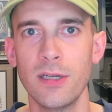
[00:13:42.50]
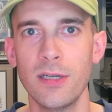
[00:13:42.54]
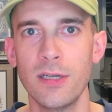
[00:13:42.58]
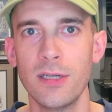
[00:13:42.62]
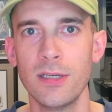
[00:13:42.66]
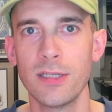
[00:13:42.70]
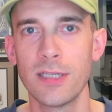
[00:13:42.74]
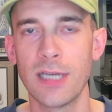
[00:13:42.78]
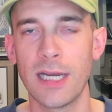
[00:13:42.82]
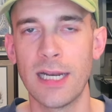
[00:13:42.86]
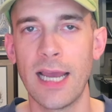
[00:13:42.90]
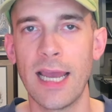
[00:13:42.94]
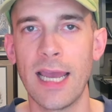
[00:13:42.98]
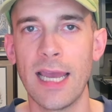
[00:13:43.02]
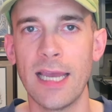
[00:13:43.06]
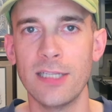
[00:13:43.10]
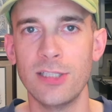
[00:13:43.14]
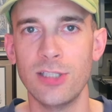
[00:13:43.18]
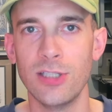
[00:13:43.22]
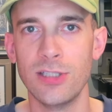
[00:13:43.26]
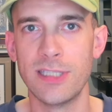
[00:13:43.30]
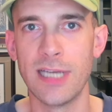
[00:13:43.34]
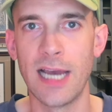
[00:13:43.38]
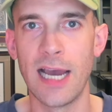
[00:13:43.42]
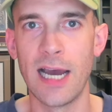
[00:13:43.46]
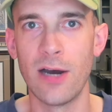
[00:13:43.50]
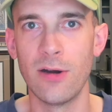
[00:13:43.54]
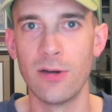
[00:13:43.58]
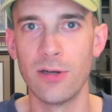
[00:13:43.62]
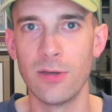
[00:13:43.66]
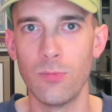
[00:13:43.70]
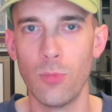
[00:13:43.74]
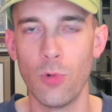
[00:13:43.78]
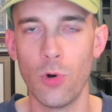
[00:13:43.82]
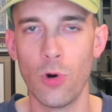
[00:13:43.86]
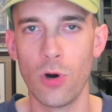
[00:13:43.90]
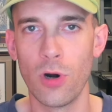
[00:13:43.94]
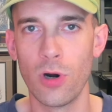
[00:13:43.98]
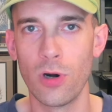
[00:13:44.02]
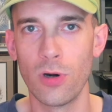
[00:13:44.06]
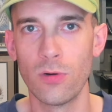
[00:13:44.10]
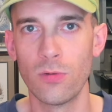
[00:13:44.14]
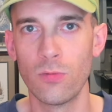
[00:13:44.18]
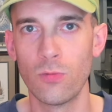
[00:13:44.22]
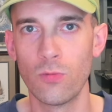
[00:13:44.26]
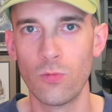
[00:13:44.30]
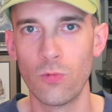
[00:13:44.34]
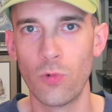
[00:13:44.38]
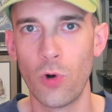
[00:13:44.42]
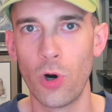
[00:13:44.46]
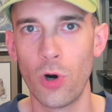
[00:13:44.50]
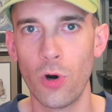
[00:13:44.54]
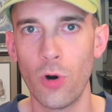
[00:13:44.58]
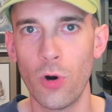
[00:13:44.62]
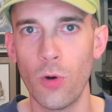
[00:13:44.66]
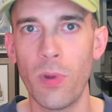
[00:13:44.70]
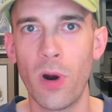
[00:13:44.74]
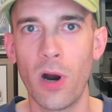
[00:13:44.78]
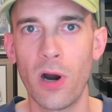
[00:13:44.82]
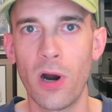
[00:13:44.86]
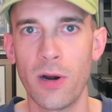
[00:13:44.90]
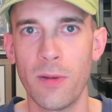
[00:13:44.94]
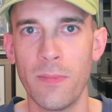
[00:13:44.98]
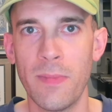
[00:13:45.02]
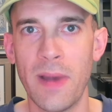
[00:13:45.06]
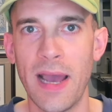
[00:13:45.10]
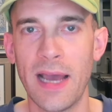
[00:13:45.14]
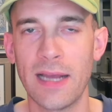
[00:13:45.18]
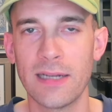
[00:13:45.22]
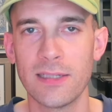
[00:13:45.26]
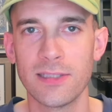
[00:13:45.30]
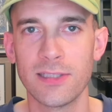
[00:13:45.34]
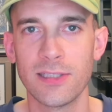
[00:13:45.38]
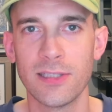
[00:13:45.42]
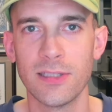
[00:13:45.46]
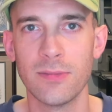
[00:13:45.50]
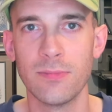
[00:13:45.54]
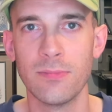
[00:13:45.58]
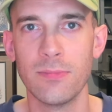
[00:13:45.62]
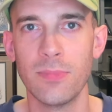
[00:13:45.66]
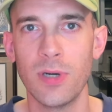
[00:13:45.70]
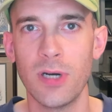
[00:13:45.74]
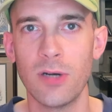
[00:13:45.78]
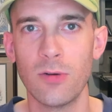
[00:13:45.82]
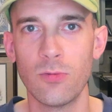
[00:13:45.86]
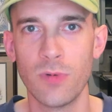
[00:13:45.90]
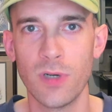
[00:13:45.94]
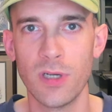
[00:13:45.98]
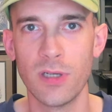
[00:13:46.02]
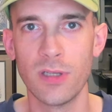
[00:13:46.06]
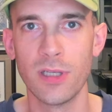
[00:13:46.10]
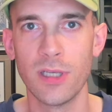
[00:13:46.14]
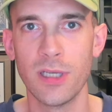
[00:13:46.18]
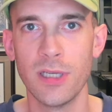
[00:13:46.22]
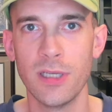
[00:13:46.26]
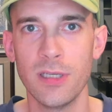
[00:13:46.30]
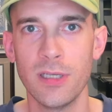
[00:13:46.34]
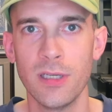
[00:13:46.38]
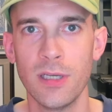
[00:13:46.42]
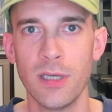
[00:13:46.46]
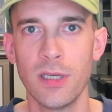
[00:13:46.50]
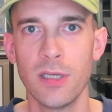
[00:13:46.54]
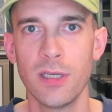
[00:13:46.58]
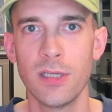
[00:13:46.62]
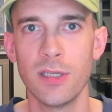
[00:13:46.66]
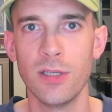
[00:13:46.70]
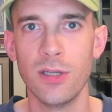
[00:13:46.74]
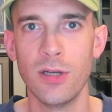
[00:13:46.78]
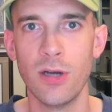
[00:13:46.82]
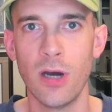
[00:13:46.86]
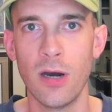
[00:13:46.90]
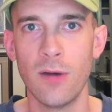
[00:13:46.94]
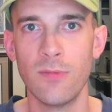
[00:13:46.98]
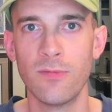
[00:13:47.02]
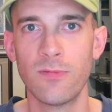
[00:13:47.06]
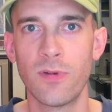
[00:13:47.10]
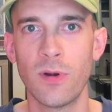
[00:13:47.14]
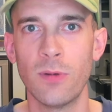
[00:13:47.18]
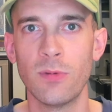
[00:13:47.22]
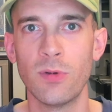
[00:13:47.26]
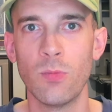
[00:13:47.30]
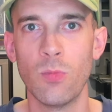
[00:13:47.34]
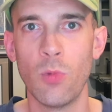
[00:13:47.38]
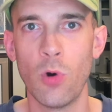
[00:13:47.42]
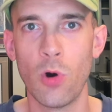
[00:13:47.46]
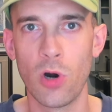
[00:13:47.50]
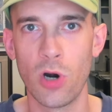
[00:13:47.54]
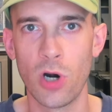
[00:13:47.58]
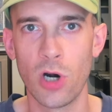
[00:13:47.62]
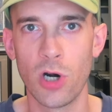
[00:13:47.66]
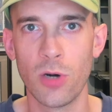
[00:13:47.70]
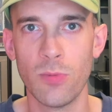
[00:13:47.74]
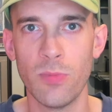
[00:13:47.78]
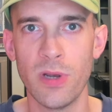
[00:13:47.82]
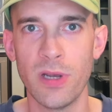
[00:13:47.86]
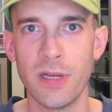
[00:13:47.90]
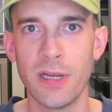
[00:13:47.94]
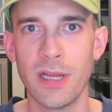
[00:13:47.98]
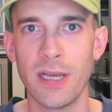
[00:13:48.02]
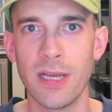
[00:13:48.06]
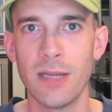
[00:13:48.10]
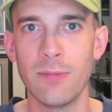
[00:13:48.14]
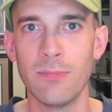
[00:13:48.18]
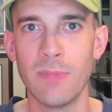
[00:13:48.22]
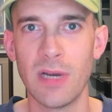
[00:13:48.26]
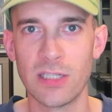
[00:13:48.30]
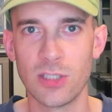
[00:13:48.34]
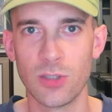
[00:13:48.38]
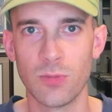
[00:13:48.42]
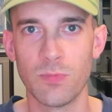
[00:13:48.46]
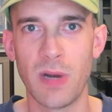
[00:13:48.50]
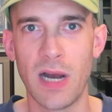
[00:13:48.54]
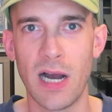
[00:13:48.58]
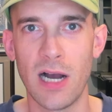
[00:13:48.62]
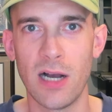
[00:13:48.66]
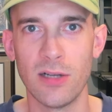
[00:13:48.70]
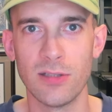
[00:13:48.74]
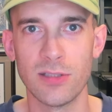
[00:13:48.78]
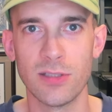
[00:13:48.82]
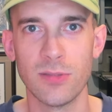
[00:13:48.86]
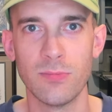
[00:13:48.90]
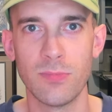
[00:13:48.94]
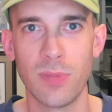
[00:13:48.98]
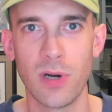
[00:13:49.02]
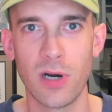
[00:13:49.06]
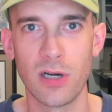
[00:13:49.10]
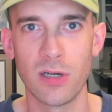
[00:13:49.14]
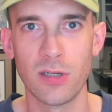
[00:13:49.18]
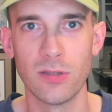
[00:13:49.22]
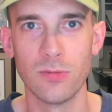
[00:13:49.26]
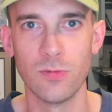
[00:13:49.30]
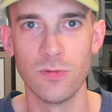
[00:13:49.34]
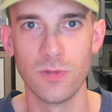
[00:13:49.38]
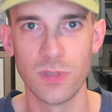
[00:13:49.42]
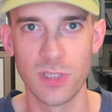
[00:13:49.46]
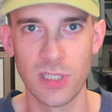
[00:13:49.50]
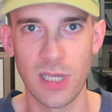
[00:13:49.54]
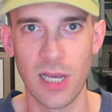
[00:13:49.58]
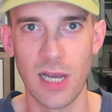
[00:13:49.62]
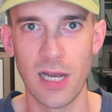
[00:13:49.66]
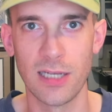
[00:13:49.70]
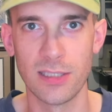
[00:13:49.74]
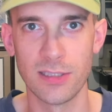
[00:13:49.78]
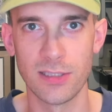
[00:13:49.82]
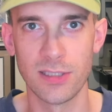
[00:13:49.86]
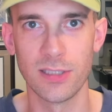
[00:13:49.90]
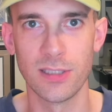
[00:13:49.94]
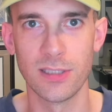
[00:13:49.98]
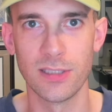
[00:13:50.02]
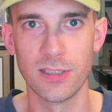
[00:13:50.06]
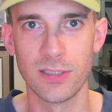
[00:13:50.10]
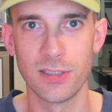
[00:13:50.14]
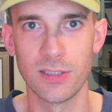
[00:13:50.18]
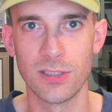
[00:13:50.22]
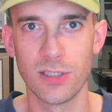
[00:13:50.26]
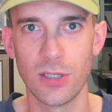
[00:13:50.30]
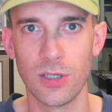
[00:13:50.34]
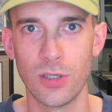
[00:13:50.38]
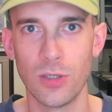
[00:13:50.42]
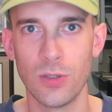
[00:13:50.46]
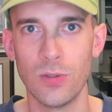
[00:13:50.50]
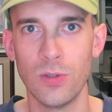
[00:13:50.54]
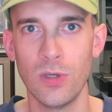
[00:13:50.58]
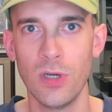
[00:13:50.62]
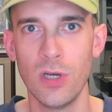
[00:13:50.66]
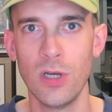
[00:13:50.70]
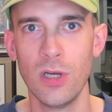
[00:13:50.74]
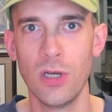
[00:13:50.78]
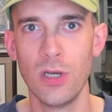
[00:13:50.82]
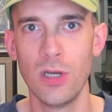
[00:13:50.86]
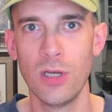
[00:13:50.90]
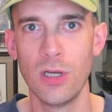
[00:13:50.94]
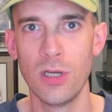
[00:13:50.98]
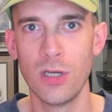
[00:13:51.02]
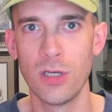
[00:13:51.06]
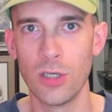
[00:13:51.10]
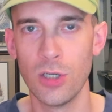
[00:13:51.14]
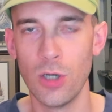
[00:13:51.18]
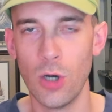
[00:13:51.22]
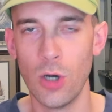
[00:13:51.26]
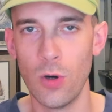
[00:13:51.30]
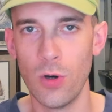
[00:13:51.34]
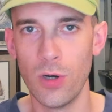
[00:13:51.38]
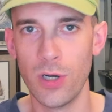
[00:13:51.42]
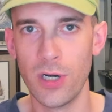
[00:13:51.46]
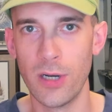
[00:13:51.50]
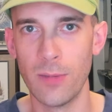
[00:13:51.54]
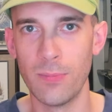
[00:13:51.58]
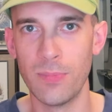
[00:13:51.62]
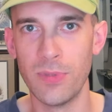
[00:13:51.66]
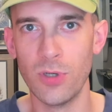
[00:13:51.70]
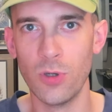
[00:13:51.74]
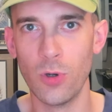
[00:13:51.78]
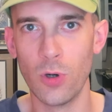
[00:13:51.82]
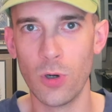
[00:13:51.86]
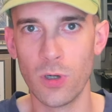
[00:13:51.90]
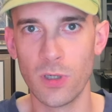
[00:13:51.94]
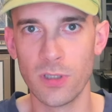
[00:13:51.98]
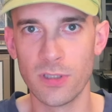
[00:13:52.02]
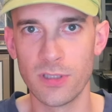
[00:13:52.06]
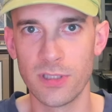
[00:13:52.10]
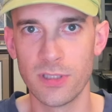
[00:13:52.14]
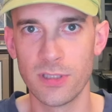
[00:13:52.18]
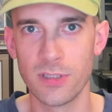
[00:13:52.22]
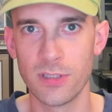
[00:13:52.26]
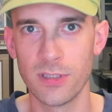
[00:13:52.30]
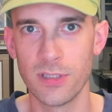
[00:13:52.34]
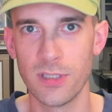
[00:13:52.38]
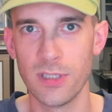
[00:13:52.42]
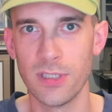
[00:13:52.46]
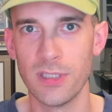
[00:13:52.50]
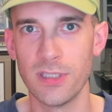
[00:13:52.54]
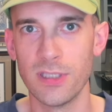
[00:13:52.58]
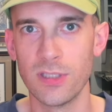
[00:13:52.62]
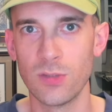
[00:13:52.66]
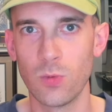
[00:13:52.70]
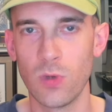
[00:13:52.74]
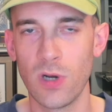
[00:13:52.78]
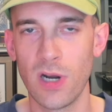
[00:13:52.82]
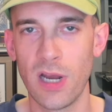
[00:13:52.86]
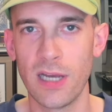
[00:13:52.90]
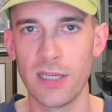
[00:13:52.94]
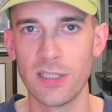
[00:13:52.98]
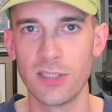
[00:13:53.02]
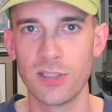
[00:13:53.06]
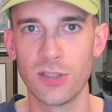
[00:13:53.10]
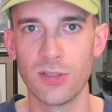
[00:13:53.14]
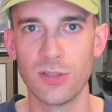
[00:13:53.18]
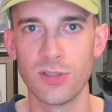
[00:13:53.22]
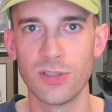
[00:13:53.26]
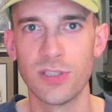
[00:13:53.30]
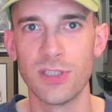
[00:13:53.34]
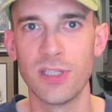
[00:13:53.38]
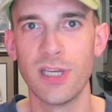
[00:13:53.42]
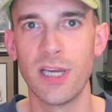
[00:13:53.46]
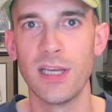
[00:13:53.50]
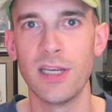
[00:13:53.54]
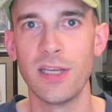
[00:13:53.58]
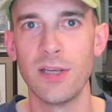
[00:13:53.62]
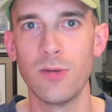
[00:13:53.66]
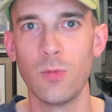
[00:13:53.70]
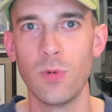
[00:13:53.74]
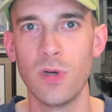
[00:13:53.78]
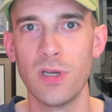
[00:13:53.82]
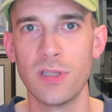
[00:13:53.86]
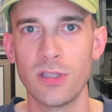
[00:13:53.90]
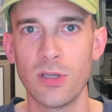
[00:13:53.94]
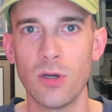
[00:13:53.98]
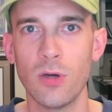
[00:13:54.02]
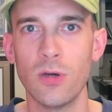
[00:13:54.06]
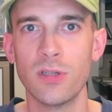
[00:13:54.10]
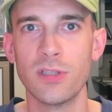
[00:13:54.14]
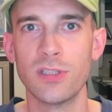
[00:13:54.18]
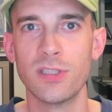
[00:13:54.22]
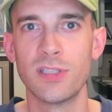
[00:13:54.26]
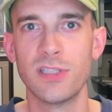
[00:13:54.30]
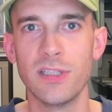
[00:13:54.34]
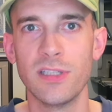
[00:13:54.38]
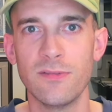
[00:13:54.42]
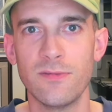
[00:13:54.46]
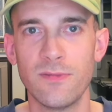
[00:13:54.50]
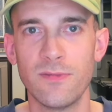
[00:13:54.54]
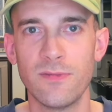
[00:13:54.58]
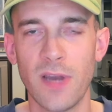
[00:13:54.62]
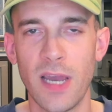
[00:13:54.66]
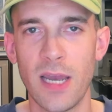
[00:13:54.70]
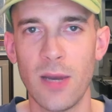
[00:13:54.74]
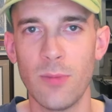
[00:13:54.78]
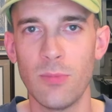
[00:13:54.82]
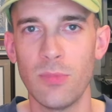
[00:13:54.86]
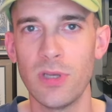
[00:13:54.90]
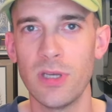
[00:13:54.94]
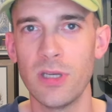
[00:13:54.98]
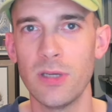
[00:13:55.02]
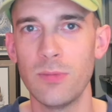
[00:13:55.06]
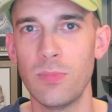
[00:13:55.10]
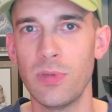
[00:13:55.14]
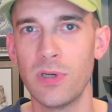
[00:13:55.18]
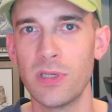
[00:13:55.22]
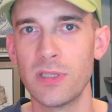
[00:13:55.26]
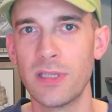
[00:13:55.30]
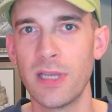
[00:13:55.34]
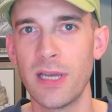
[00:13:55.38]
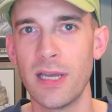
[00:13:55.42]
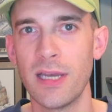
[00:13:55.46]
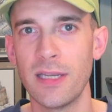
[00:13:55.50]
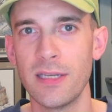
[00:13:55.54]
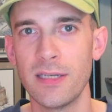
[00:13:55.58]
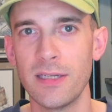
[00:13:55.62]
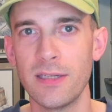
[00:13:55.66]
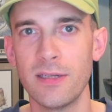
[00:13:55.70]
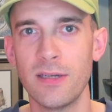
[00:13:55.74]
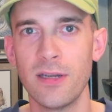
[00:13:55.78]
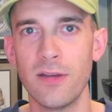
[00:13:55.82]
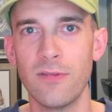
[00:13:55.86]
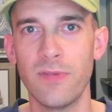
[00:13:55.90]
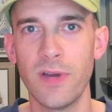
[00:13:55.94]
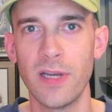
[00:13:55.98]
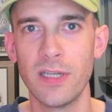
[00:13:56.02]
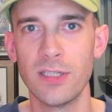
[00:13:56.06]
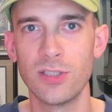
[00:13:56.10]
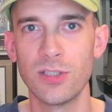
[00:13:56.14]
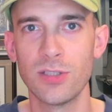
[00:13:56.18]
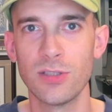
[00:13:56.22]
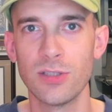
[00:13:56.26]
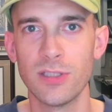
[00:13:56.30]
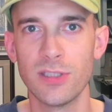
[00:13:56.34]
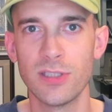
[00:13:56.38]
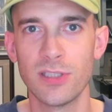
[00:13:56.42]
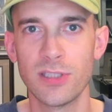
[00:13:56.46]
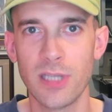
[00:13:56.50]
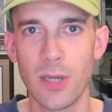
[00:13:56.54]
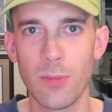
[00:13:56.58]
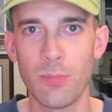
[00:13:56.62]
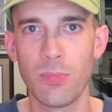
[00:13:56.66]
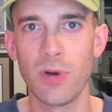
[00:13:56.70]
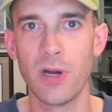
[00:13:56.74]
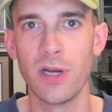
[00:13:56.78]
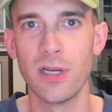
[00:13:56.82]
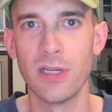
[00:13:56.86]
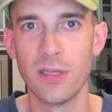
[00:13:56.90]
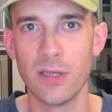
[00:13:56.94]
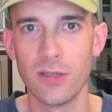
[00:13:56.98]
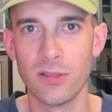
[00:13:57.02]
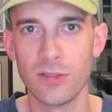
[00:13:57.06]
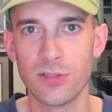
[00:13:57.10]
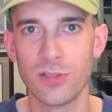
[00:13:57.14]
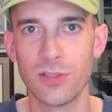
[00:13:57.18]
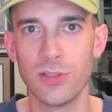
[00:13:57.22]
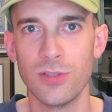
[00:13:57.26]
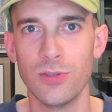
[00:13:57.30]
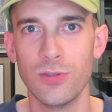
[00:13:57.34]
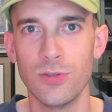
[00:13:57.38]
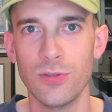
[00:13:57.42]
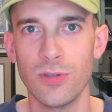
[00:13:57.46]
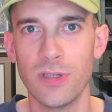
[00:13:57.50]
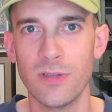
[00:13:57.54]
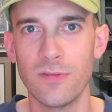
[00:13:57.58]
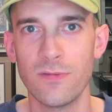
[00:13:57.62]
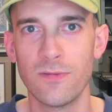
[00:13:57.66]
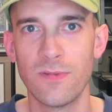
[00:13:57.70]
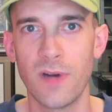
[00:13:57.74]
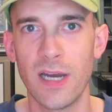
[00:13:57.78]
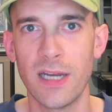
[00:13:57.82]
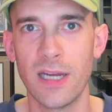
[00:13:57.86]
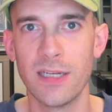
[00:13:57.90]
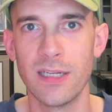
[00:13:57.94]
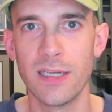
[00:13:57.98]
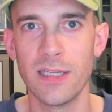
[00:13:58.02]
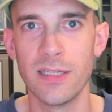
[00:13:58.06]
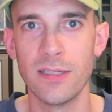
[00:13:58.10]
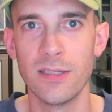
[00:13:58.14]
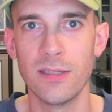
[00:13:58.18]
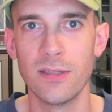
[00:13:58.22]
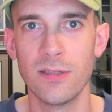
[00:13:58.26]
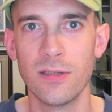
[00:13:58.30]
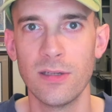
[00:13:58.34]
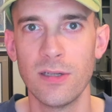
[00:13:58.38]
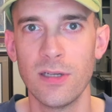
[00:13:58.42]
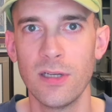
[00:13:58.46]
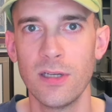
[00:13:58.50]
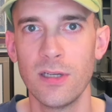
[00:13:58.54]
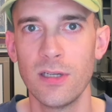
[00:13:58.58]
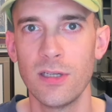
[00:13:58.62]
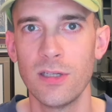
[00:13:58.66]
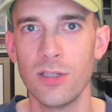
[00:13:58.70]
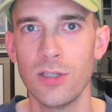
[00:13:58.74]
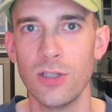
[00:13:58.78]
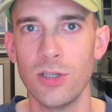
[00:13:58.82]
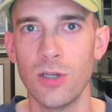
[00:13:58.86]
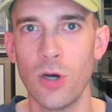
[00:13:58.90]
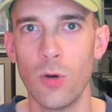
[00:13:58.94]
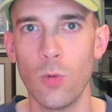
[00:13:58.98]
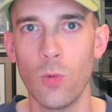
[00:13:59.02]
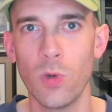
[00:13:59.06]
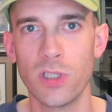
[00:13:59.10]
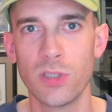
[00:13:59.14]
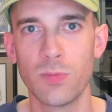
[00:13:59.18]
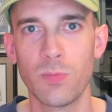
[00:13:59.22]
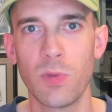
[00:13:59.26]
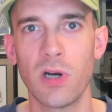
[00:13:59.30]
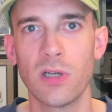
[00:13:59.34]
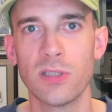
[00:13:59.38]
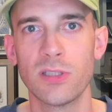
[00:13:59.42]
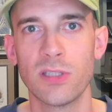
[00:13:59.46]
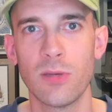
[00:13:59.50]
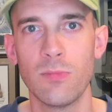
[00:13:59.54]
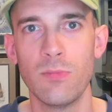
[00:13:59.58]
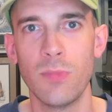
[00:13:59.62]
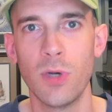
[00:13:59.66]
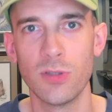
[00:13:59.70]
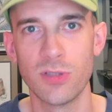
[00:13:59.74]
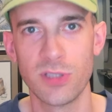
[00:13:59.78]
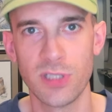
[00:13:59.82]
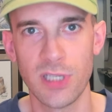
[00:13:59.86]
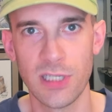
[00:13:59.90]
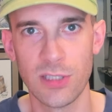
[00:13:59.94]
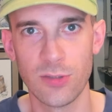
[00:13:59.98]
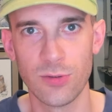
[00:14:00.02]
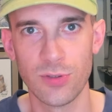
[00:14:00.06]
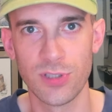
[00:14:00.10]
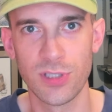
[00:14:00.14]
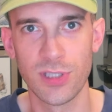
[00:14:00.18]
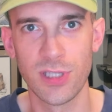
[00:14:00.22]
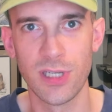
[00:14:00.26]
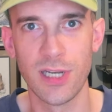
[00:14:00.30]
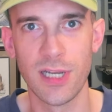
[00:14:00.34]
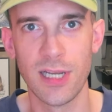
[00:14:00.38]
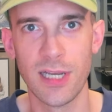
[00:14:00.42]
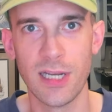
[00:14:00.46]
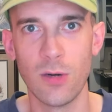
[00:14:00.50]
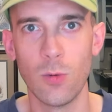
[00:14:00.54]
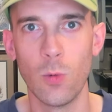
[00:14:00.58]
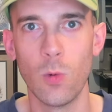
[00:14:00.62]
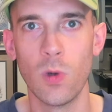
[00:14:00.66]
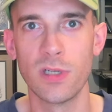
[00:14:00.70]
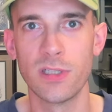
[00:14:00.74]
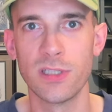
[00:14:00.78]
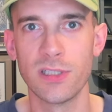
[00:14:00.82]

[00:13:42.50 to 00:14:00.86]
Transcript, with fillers: kind of edge of town and more rural part of Madison, but really, you know, I'm from the more urban and metropolitan part of Wisconsin. And so going up north is what I associated with going to see family, but then eventually separating those two and finding, you know, which parts I'm most interested in and what to